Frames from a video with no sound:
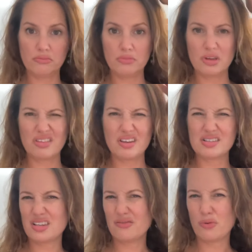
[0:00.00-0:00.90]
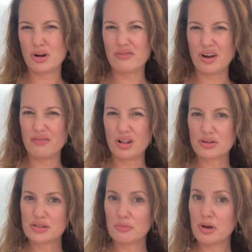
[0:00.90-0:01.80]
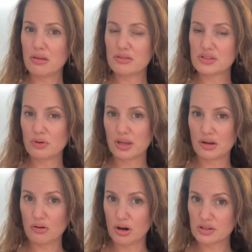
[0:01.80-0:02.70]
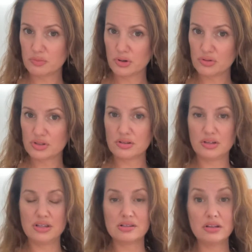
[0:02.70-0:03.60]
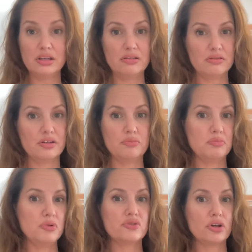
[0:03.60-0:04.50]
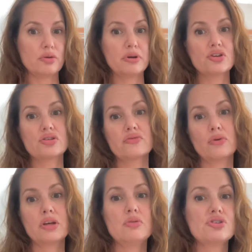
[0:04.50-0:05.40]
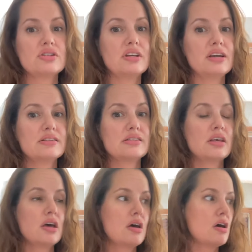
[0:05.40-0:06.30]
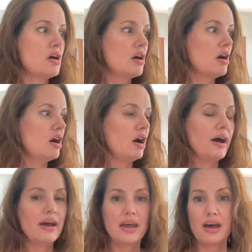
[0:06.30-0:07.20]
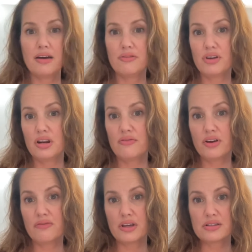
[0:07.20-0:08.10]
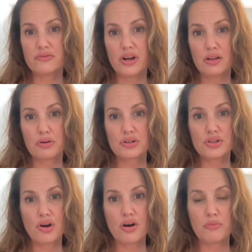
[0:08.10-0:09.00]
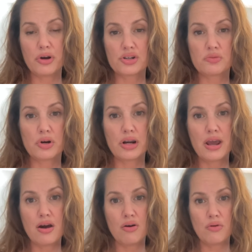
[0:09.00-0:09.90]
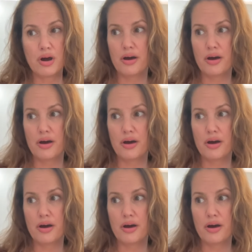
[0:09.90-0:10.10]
I think it's like $45 a month, so I can cross post easily. It moves all your pictures for you, which is nice. I have 85,000 followers on Poshmark now.